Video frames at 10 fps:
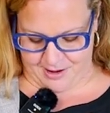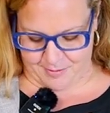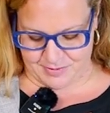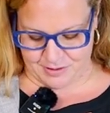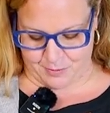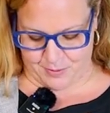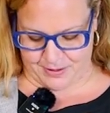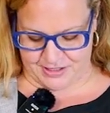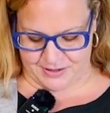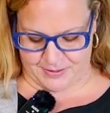So what we're
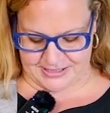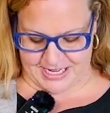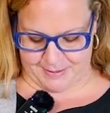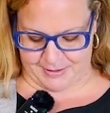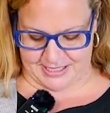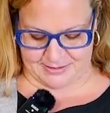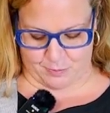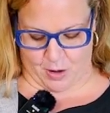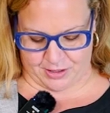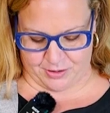going to do is I'm going to
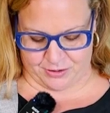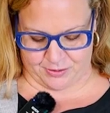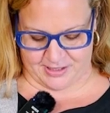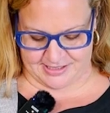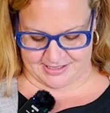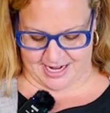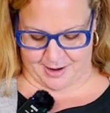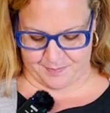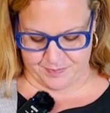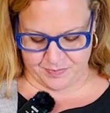walk you through this
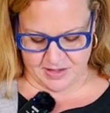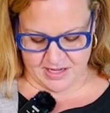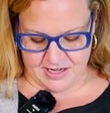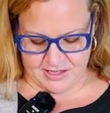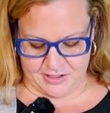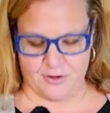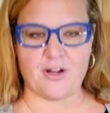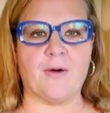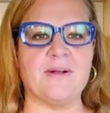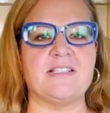step. You're
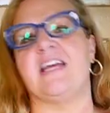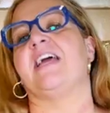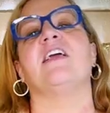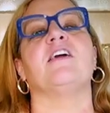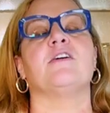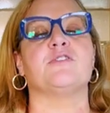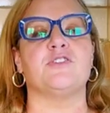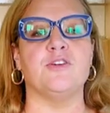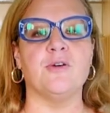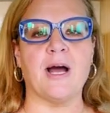going to take
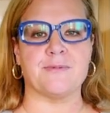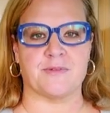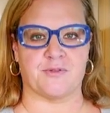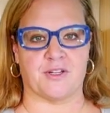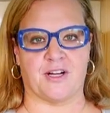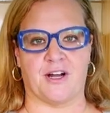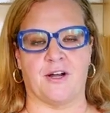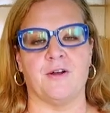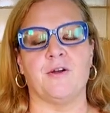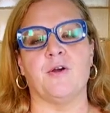2 cups of
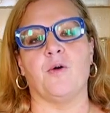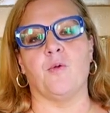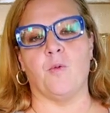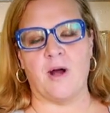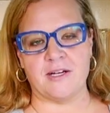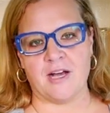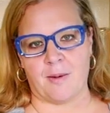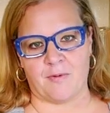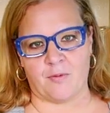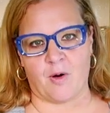sugar, 1 cup
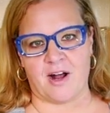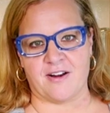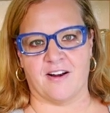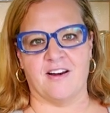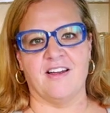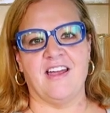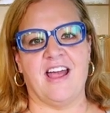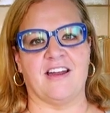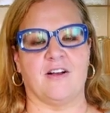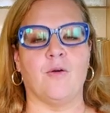of water,
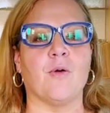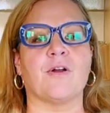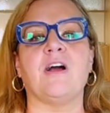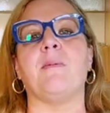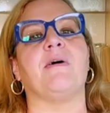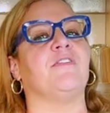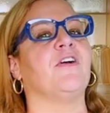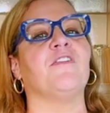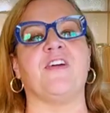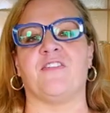and a 1/4 cup of your
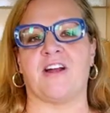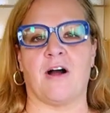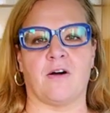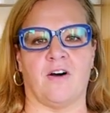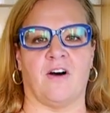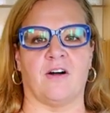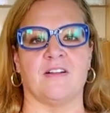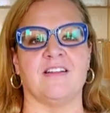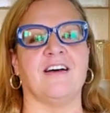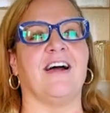favorite alcohol.
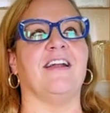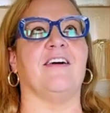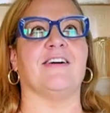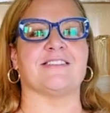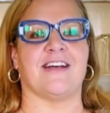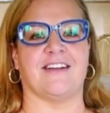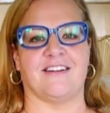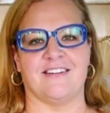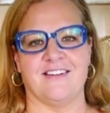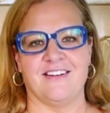I know I said it.
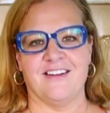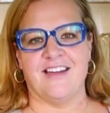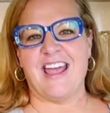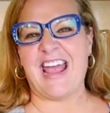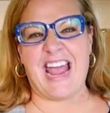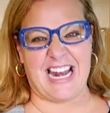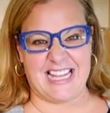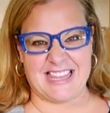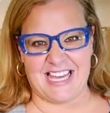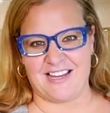
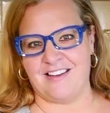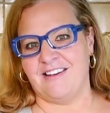Anything